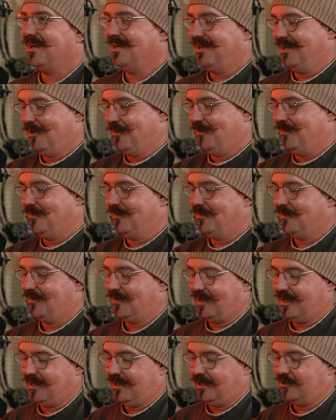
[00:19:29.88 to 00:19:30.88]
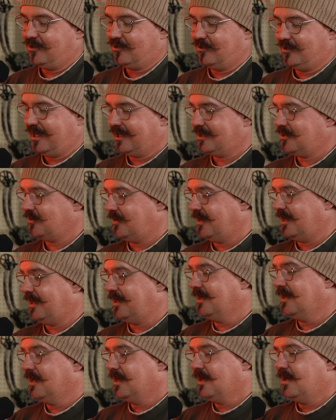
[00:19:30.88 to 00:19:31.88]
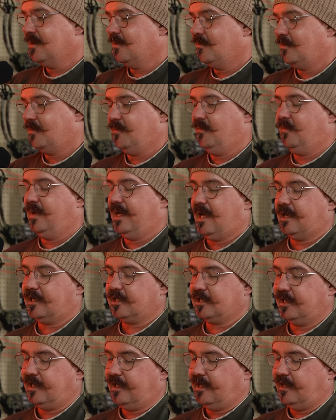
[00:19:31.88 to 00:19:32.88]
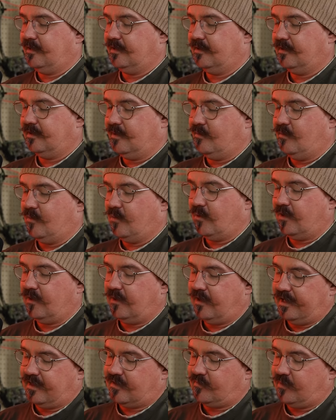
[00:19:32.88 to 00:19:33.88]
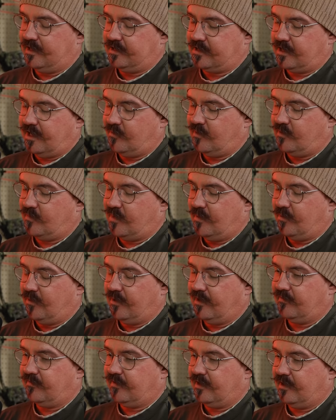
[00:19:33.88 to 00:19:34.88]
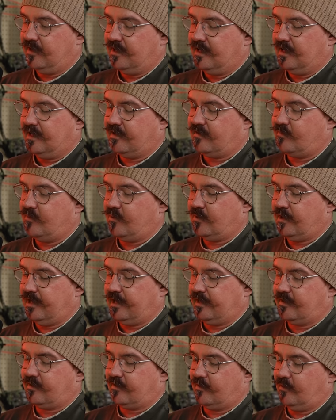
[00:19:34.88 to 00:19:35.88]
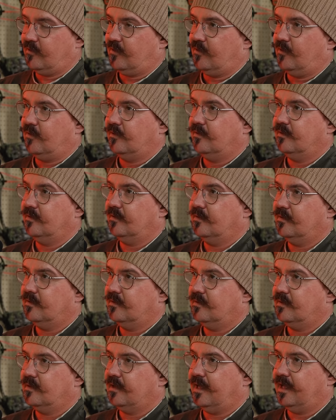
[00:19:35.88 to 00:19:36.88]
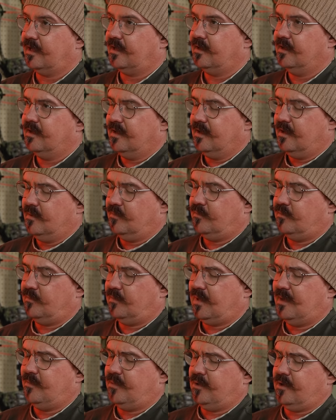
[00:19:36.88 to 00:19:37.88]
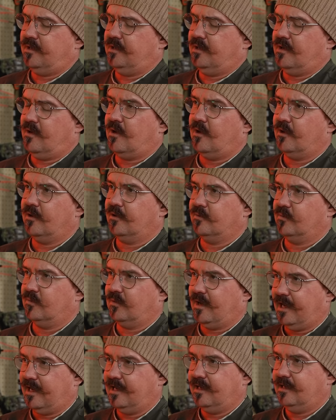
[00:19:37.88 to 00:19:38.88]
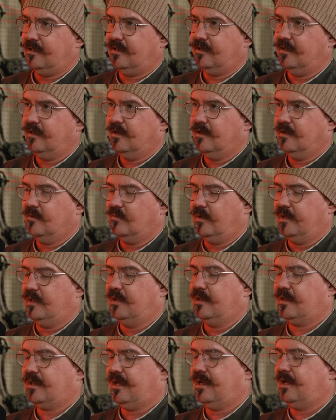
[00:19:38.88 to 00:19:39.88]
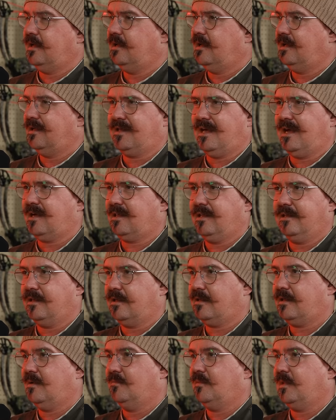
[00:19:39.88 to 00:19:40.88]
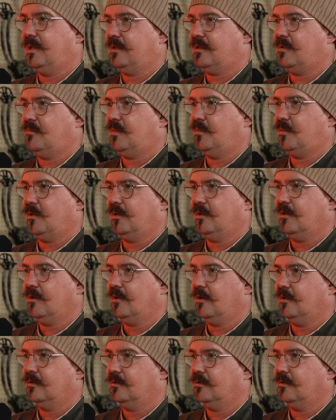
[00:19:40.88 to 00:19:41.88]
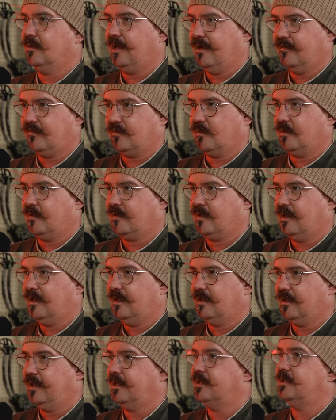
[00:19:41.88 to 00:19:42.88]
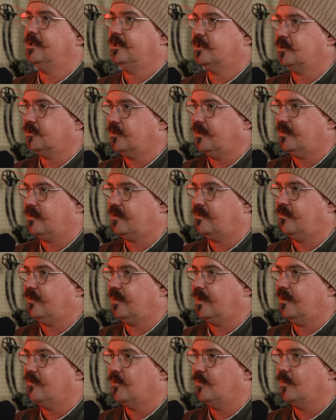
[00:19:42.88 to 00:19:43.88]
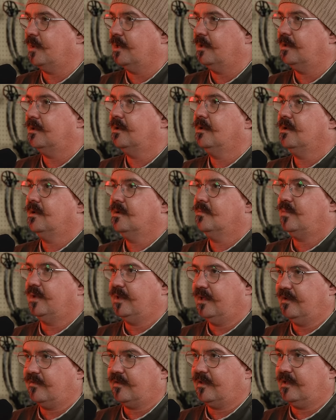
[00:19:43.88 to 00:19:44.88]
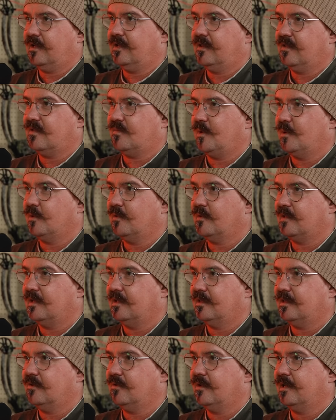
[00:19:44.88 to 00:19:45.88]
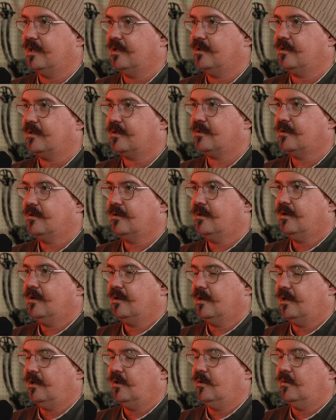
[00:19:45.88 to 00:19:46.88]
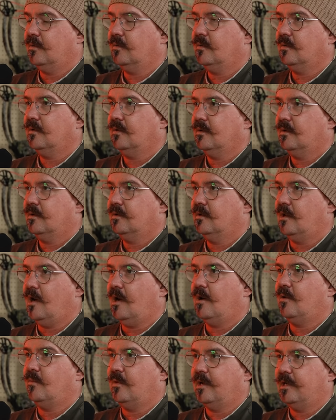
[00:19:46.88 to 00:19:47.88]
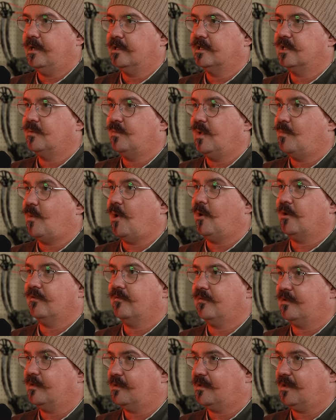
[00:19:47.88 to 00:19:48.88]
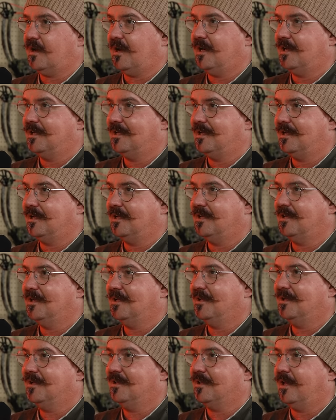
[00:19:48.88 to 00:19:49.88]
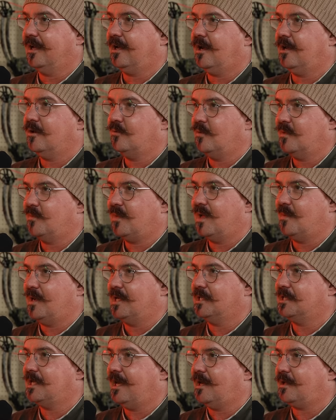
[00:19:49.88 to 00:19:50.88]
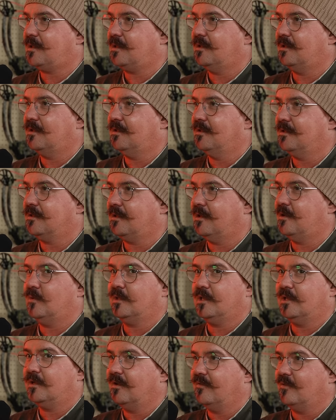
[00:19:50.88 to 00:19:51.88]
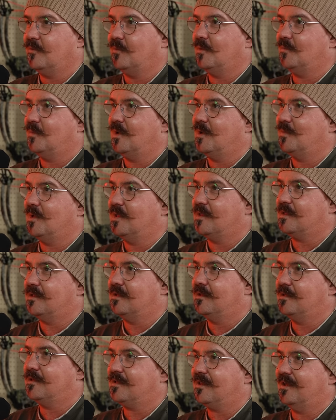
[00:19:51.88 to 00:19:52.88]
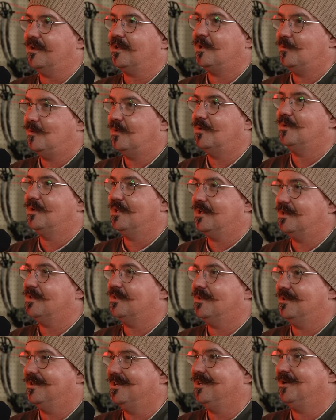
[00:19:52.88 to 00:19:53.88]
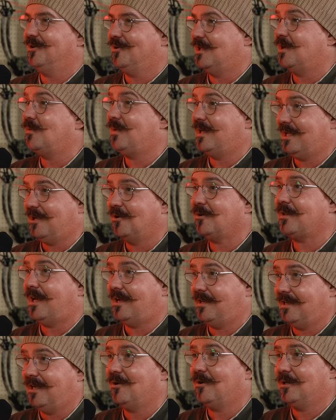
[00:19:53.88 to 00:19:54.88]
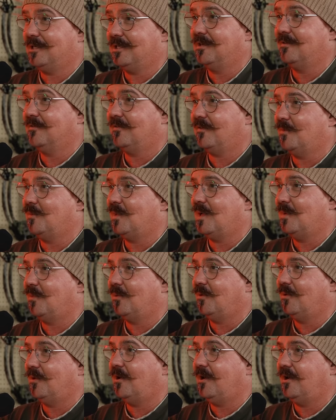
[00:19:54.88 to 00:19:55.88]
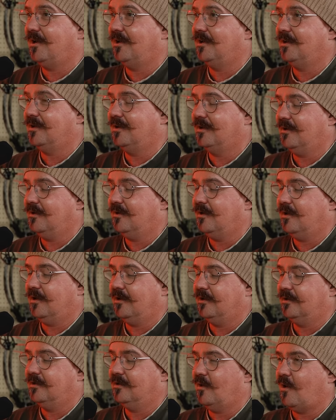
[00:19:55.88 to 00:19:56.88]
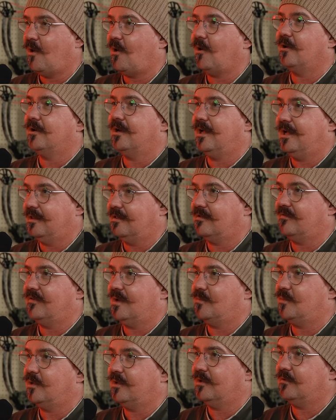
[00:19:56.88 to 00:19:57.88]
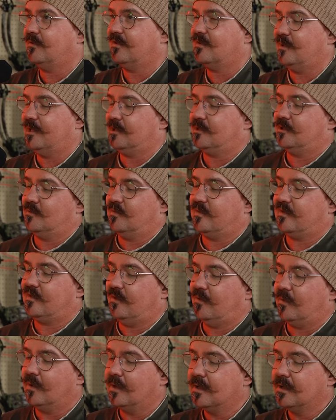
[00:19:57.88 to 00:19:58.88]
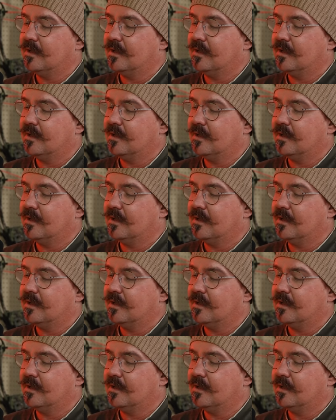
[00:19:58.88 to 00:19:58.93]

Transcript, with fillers: um, uh, trajectory. But actually, the more I spent time with people, I found that it's more like a circle. Like people on the hard right would say exactly the same things that people on the hard left were saying, like distrust of the government, beliefs in conspiracy theories, you know, not wanting to be part of society like i don't want to pay my taxes i don't want the government in my business like you would you know you would hear that narrative from people on on the hard ends of that political spectrum so